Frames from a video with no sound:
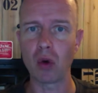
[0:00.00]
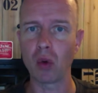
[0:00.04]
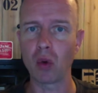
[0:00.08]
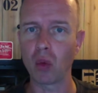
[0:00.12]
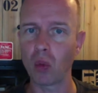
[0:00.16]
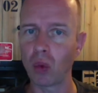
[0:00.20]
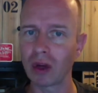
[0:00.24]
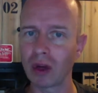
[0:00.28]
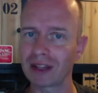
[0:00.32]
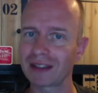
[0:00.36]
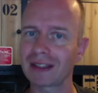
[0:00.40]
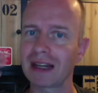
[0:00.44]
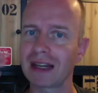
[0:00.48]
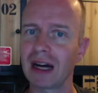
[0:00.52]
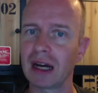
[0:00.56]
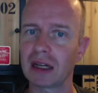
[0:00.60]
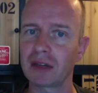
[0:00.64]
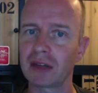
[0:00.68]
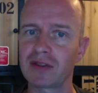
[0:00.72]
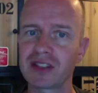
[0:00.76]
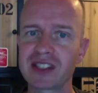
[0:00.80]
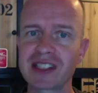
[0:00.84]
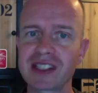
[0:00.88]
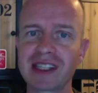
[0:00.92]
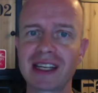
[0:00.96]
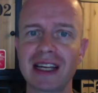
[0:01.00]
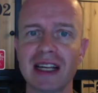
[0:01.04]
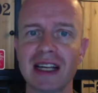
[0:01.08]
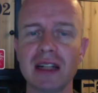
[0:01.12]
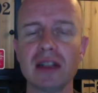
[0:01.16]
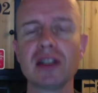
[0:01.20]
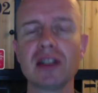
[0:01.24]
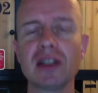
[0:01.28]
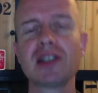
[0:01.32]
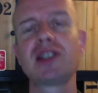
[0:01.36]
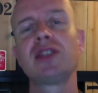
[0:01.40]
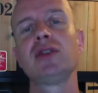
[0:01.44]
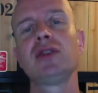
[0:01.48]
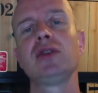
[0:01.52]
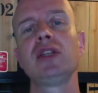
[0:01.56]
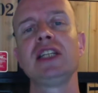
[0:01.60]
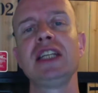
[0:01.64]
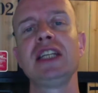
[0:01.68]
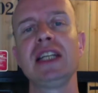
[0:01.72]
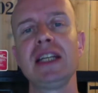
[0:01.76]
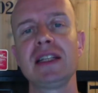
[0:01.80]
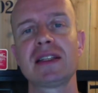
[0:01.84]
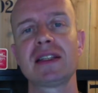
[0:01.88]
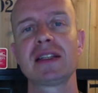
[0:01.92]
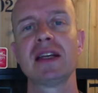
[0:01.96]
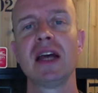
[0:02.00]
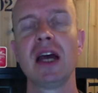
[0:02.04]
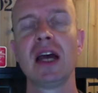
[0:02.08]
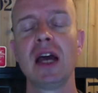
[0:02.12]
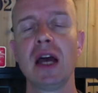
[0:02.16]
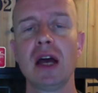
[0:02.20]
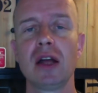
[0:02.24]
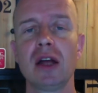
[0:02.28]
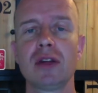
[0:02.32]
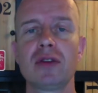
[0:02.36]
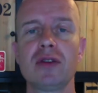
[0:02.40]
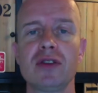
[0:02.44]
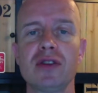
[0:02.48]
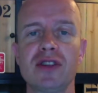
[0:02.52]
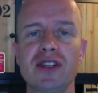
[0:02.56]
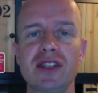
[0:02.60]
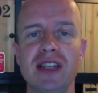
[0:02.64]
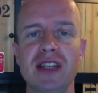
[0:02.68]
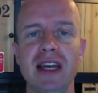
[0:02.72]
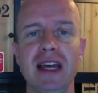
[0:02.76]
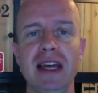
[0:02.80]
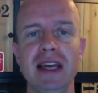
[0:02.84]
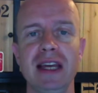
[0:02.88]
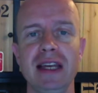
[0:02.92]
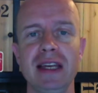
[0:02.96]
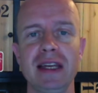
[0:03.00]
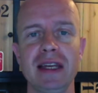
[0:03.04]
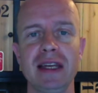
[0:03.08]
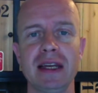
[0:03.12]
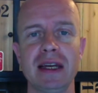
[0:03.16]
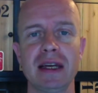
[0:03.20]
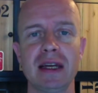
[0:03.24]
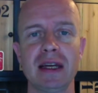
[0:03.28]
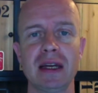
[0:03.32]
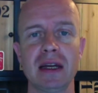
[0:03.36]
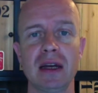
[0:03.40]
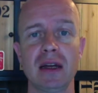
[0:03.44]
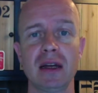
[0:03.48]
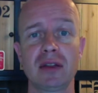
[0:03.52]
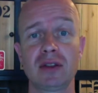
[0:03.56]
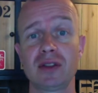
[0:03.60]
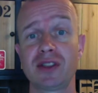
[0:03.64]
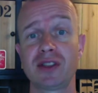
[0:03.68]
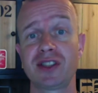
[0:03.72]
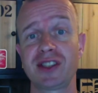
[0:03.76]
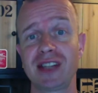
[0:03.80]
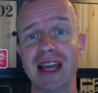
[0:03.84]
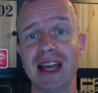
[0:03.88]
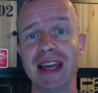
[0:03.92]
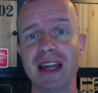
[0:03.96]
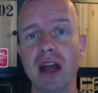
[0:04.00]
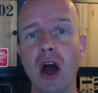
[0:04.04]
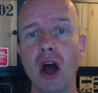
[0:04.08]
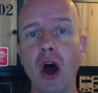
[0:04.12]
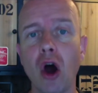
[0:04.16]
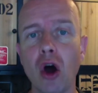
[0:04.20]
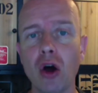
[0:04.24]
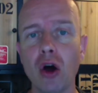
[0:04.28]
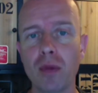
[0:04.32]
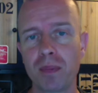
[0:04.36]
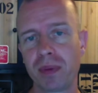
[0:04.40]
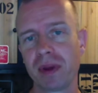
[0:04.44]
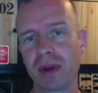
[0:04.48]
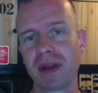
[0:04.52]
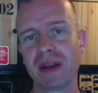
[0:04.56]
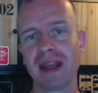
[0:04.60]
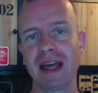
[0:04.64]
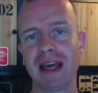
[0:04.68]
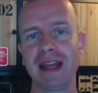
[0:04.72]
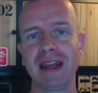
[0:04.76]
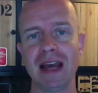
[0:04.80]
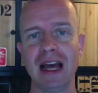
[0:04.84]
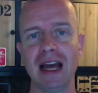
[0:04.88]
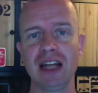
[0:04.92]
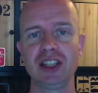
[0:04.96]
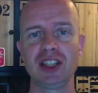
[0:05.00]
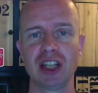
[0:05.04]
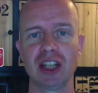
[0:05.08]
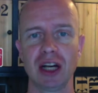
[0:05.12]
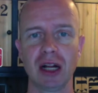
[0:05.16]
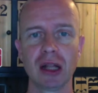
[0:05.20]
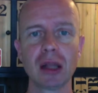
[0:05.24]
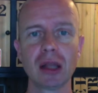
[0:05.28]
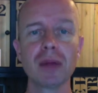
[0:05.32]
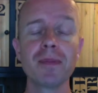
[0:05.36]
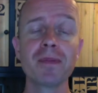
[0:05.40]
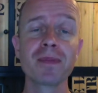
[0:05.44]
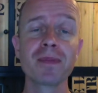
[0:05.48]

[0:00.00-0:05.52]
what kind of skills do you need to stay open and agile?